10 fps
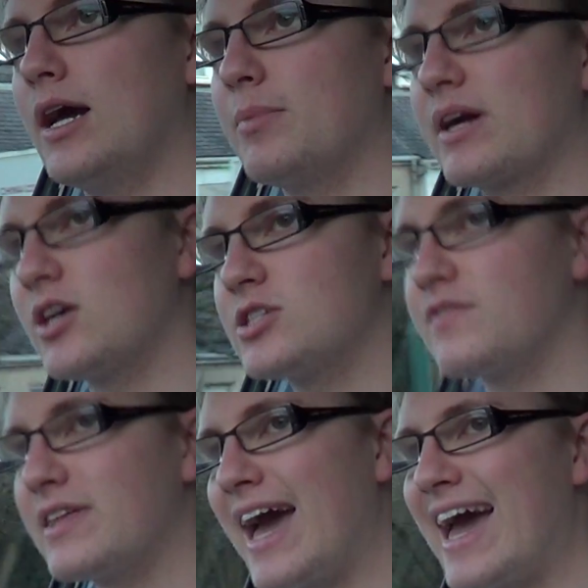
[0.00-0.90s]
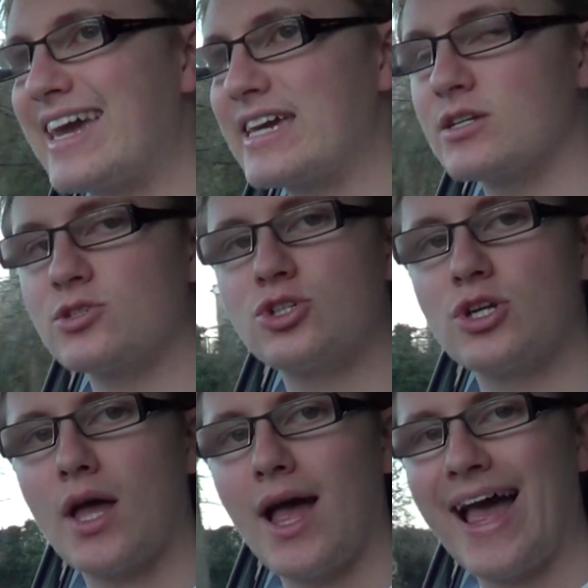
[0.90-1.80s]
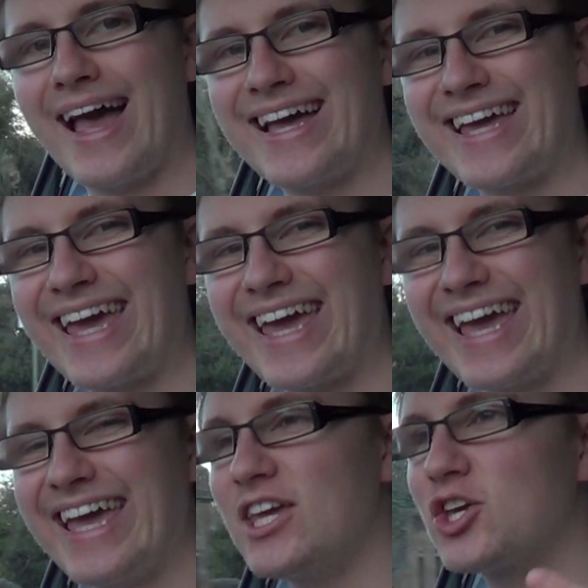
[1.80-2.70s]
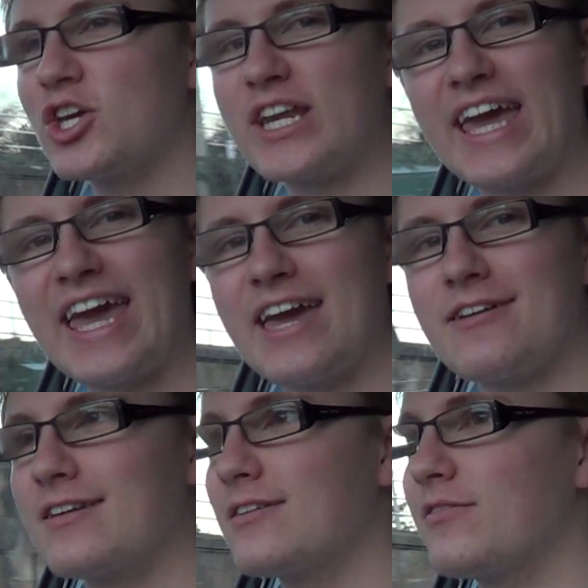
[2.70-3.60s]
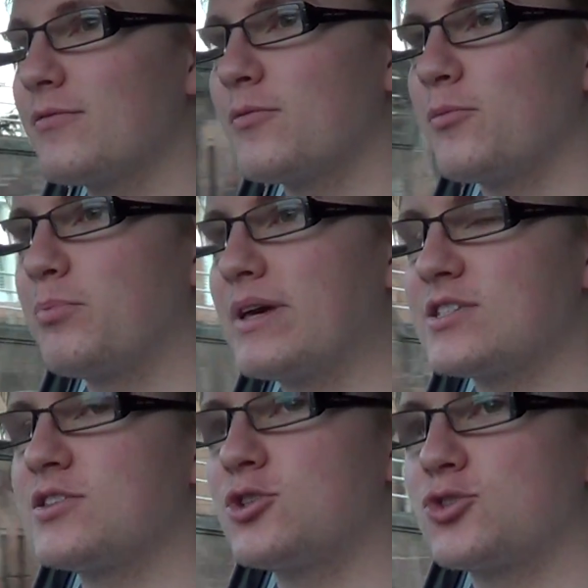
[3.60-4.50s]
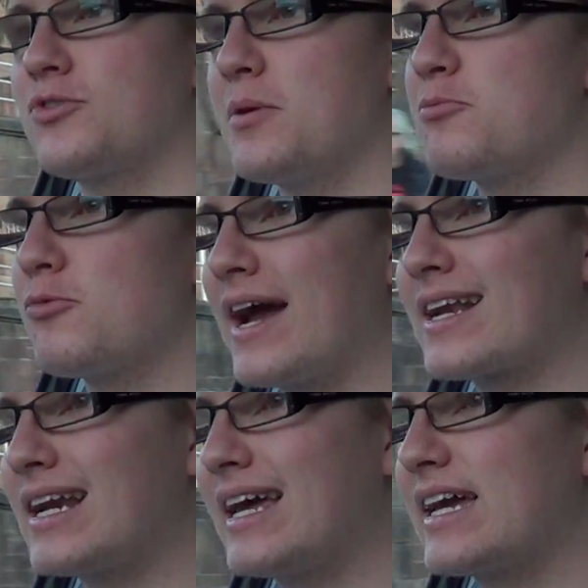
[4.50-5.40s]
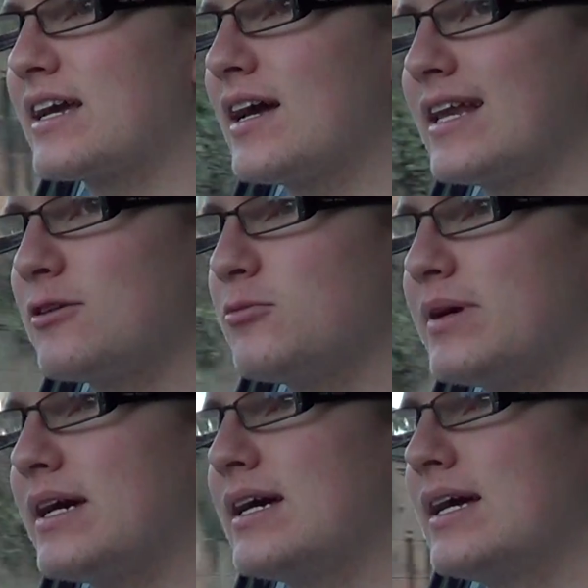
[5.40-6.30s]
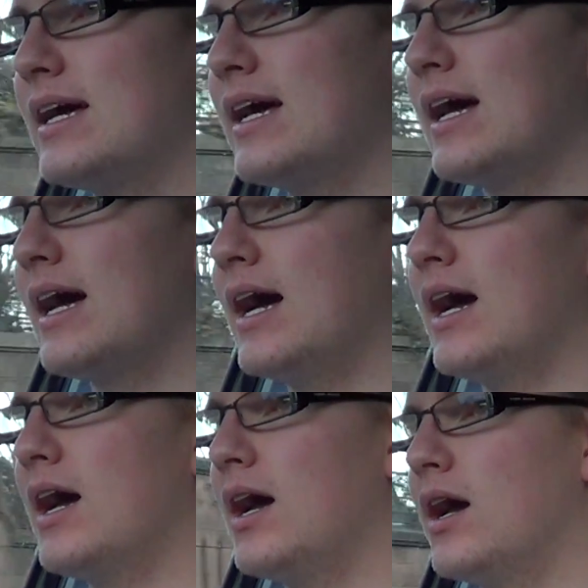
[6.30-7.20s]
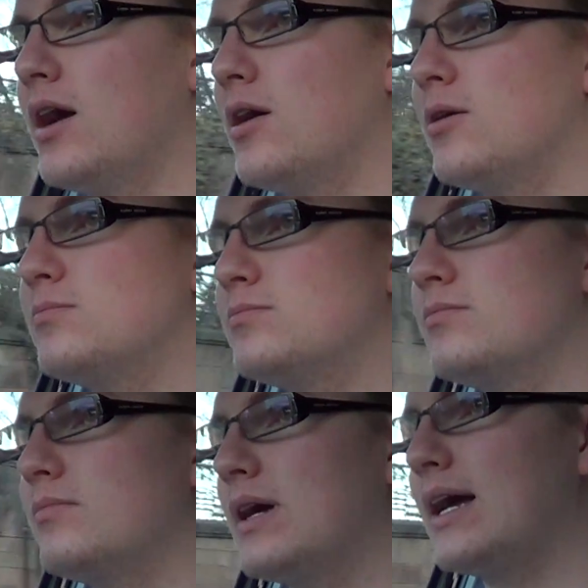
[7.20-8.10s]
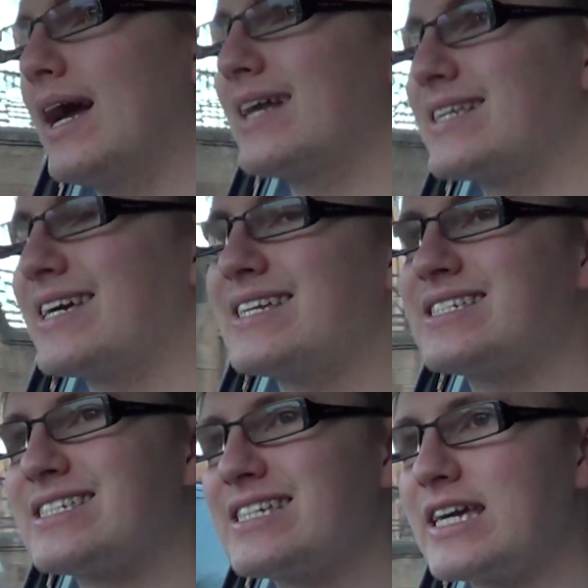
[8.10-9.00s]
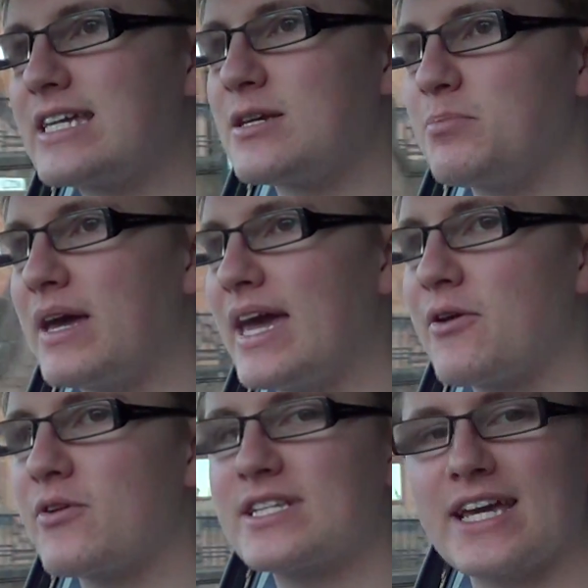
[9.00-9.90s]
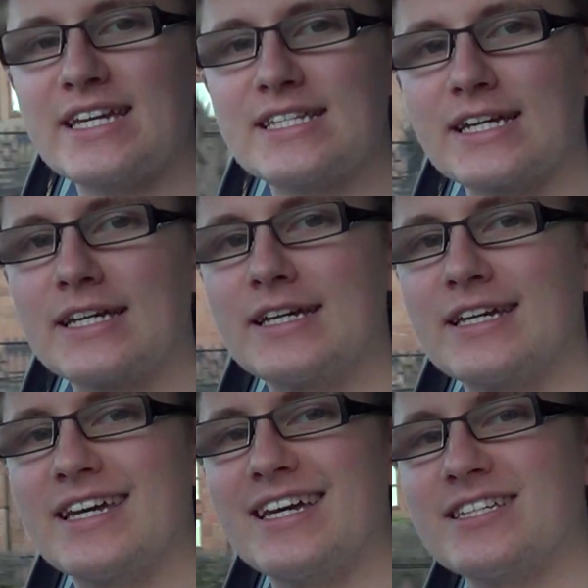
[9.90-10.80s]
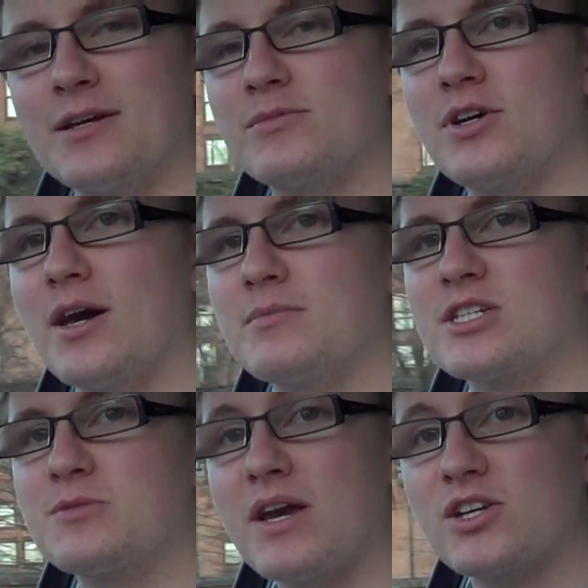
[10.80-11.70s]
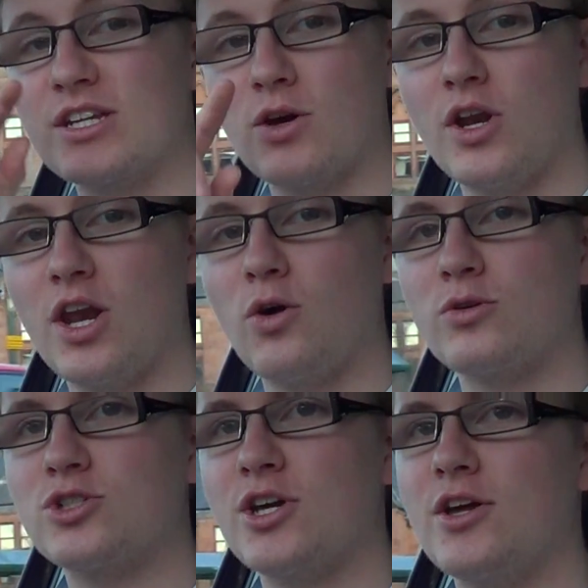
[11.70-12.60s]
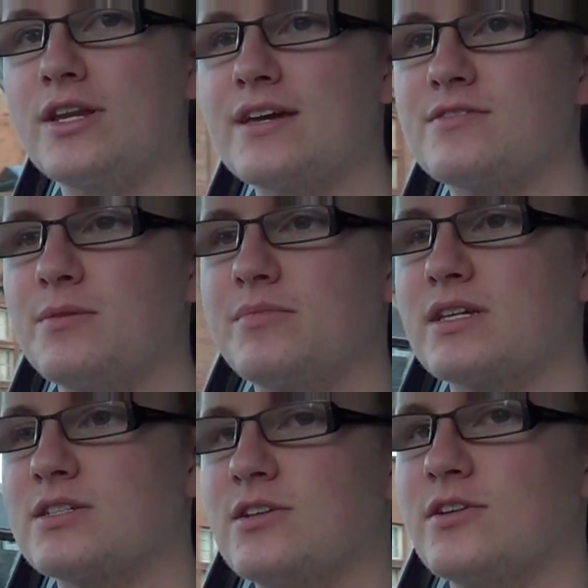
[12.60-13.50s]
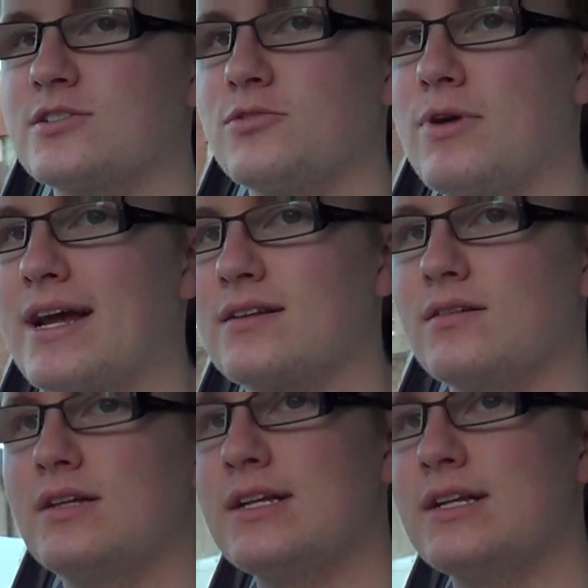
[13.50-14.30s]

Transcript: Because of the age, you can hear bits of the trim rattling a little bit, and it's a bit irritating sometimes, especially on a long journey if something starts to rattle.